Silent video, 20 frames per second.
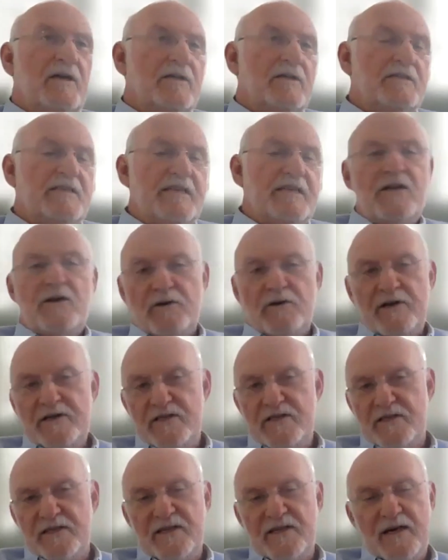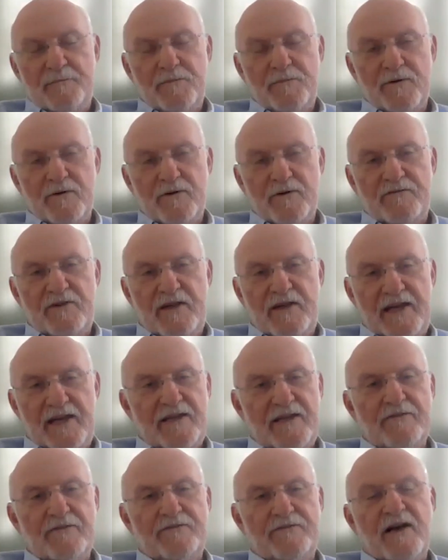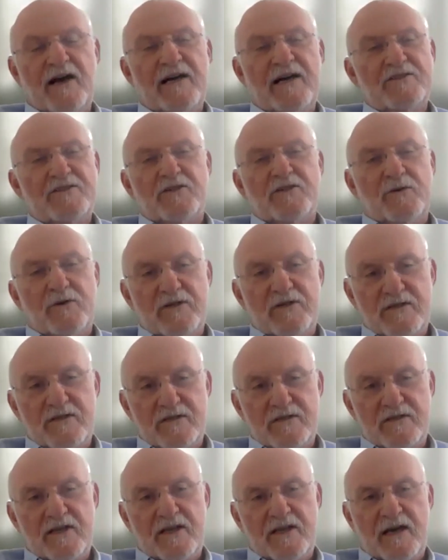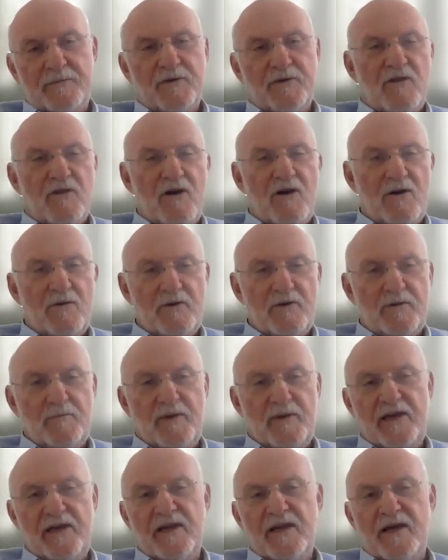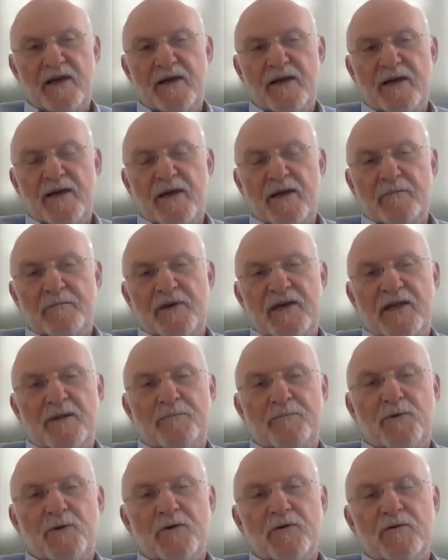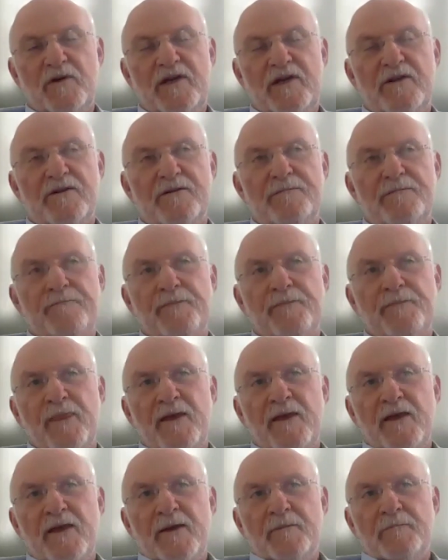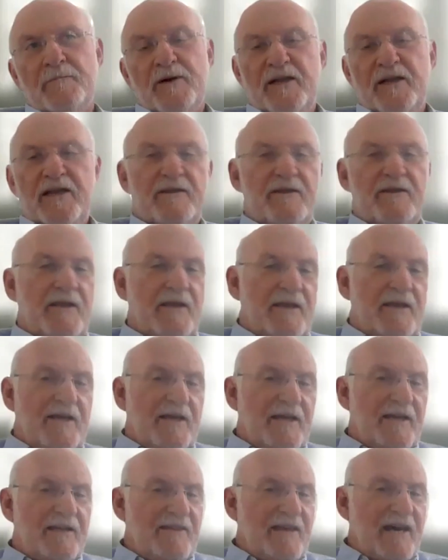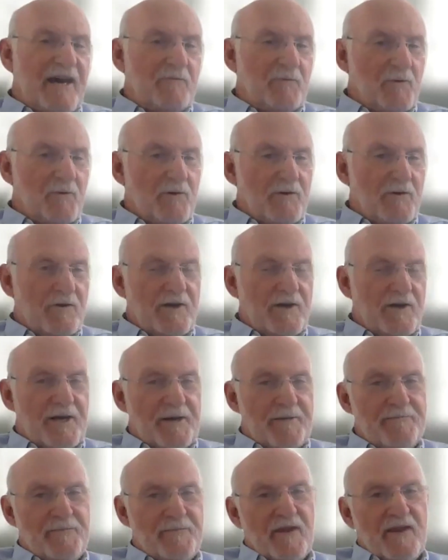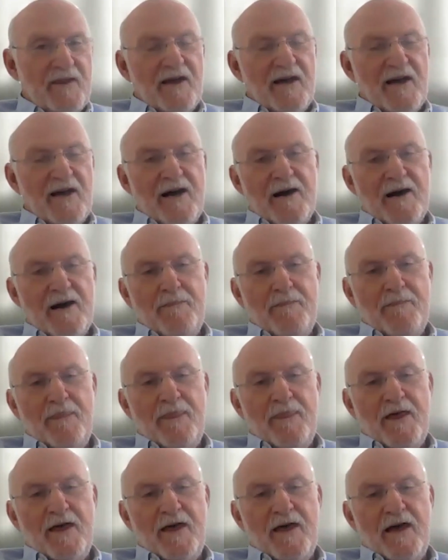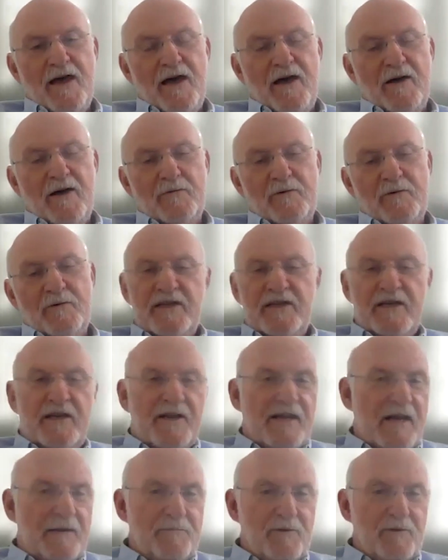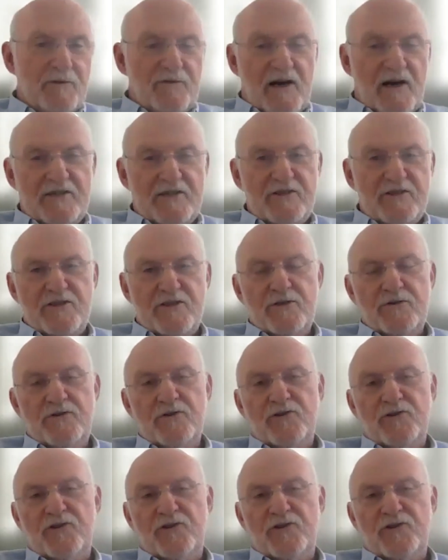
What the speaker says: decrease the number of negative consequences that come along with being a poor reader. But in that work, we did a number of longitudinal